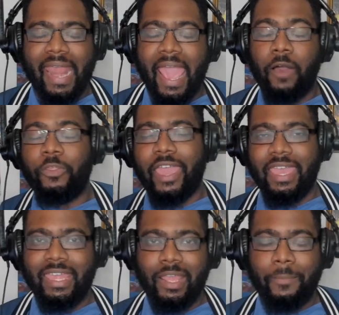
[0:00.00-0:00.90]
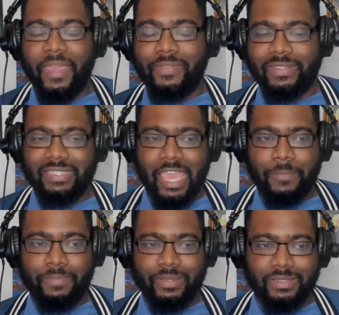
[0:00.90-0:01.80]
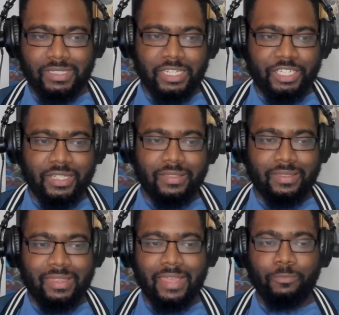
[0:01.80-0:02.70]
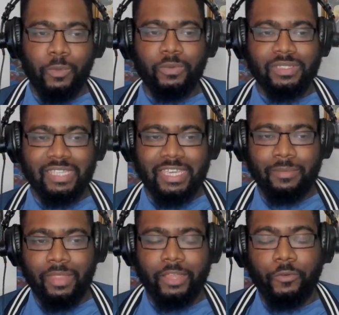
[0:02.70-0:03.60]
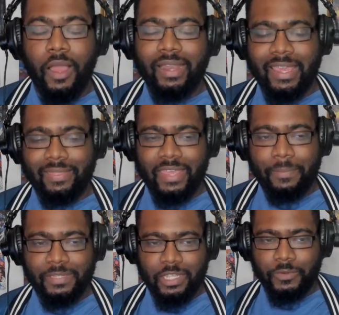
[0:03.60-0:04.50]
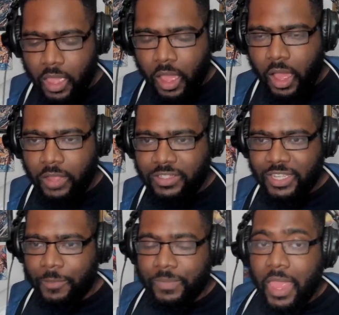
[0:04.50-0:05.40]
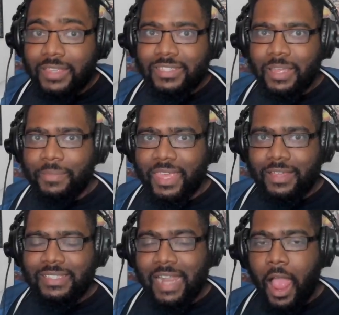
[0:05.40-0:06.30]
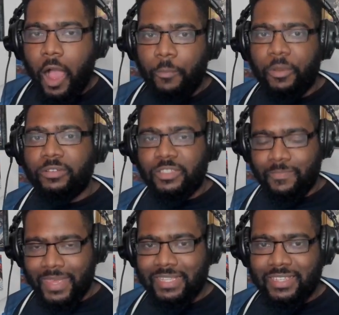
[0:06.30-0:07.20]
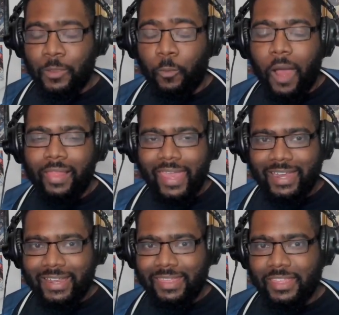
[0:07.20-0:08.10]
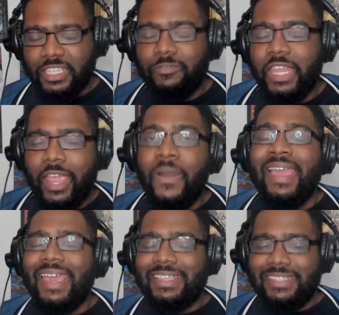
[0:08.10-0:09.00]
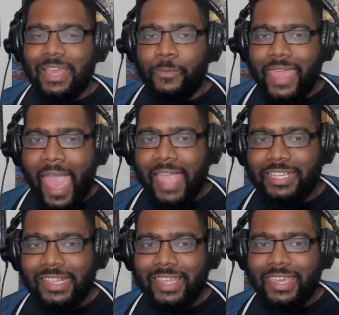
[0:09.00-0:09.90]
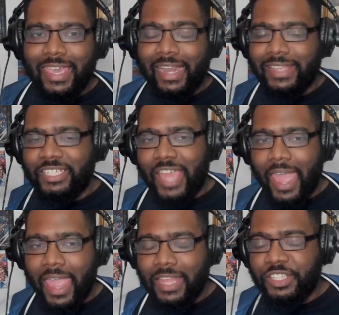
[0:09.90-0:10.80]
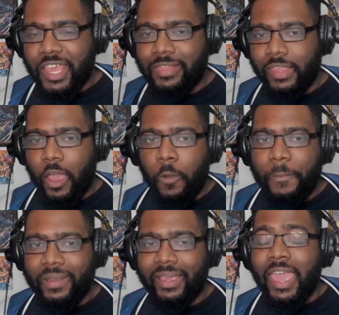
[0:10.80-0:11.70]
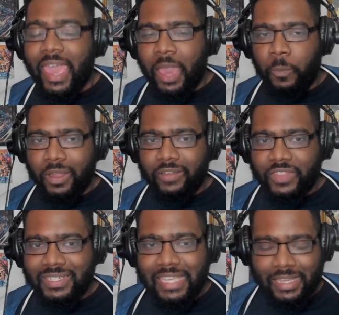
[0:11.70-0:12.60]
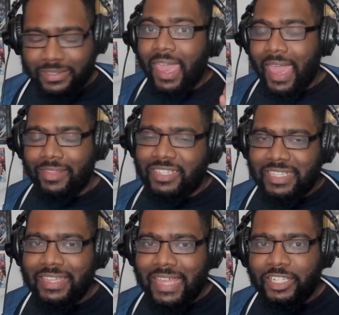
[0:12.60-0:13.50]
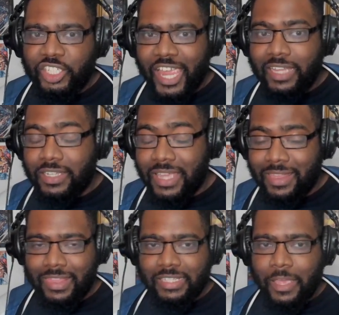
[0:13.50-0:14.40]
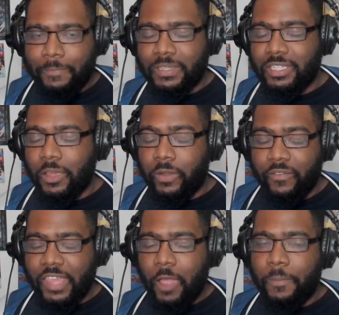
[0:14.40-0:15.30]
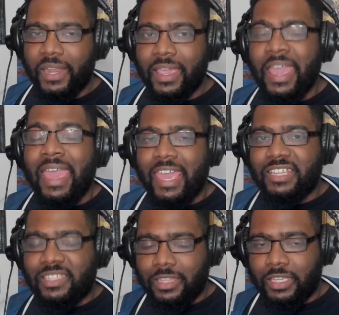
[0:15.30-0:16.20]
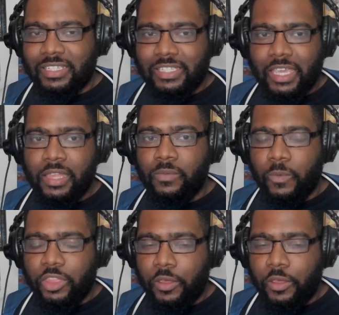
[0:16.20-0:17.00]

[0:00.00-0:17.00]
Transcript: how they end up in the same position that we will see him later on in the episode. Also, something else that I almost missed while editing this video is that we actually get a change in the opening in one of the scenes. And the scene that is changed in this episode of the opening is the scene with